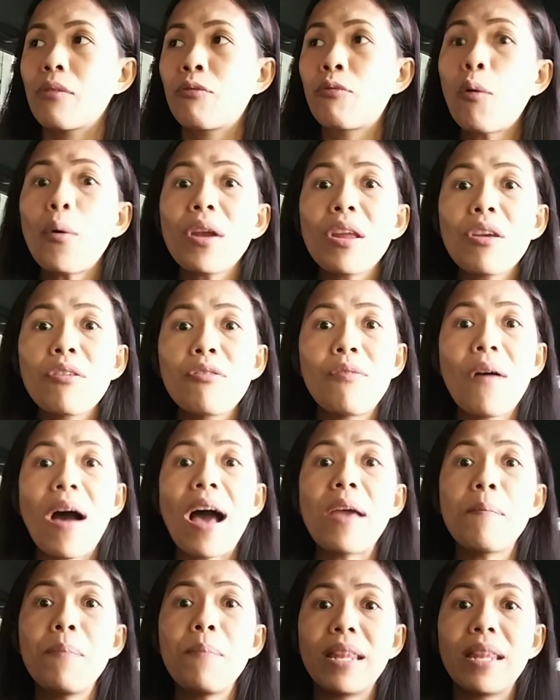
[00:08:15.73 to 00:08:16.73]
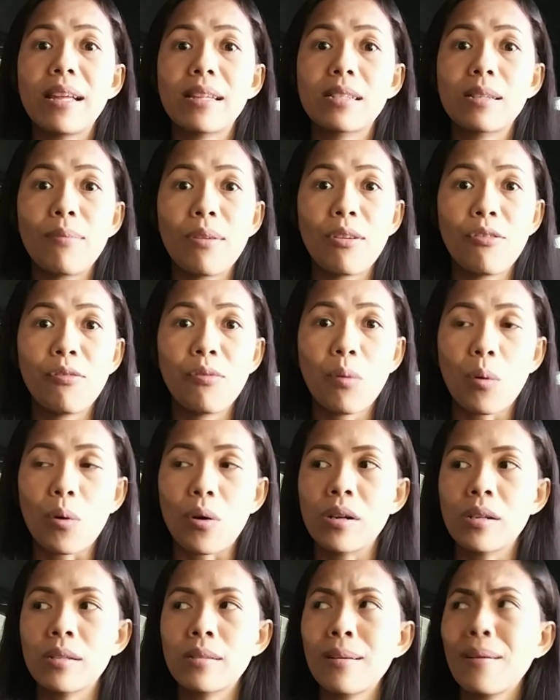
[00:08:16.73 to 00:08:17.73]
45 minutes
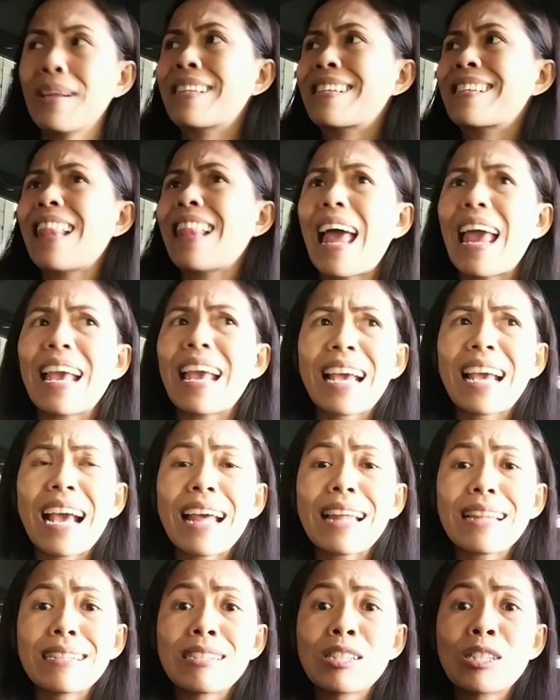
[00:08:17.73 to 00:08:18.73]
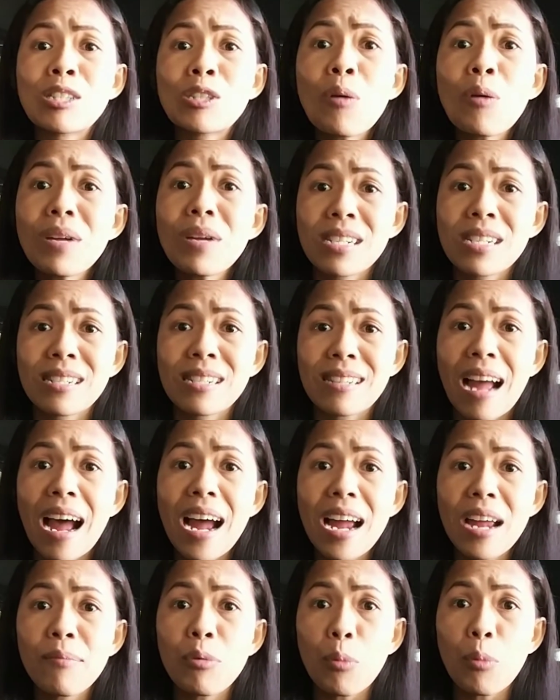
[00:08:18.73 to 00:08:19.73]
before. So it's like so much
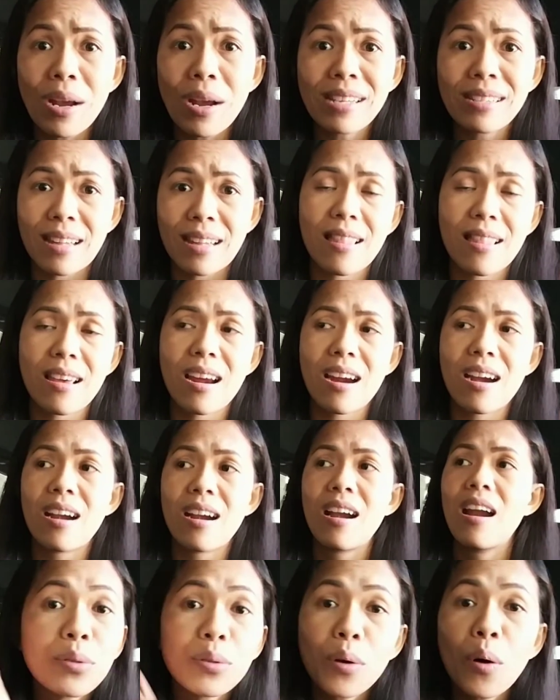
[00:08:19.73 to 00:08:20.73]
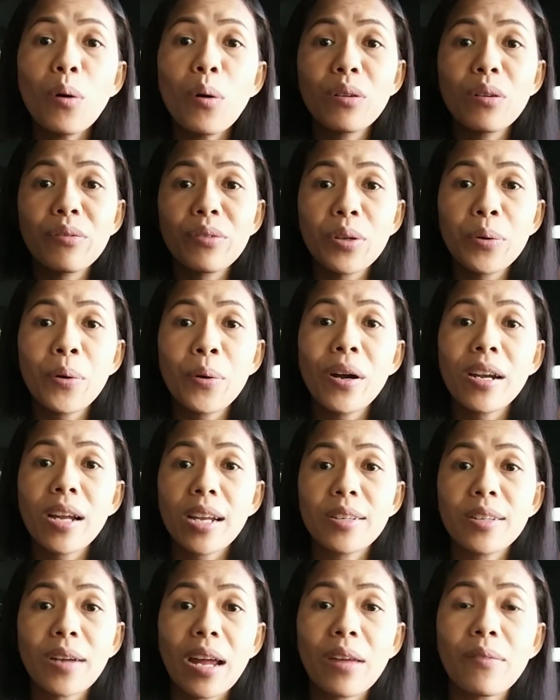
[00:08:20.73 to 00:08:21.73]
time wasted there. So to all of you who are
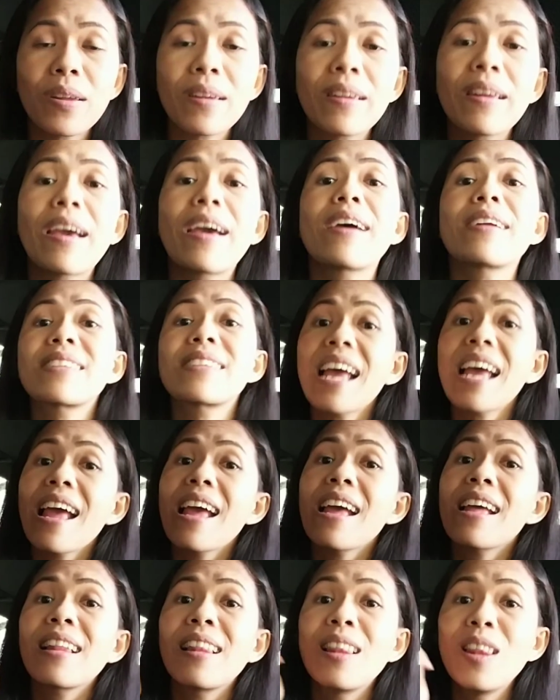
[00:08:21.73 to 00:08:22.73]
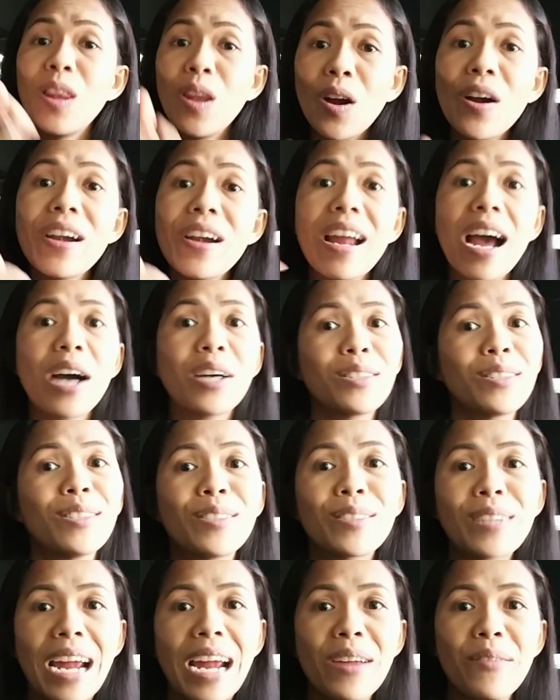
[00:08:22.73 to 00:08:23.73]
not driving yet, learn how
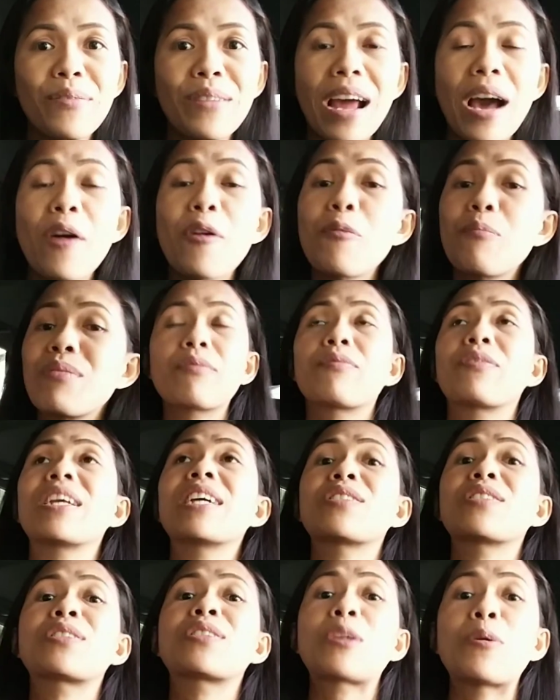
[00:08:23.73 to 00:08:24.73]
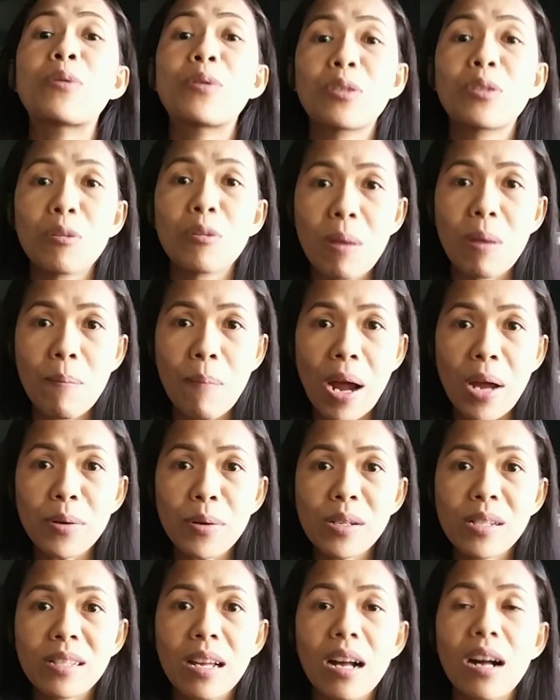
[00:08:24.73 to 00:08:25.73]
to drive now. It feels so good to be by
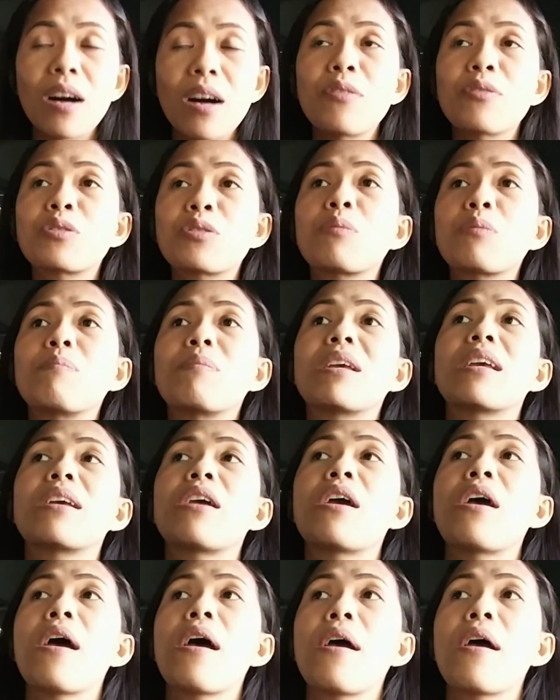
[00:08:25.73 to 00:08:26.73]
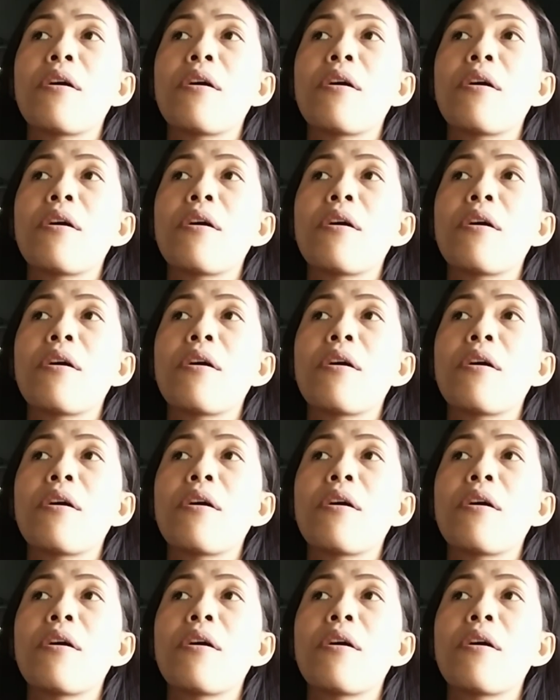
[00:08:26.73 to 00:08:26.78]
yourself, to be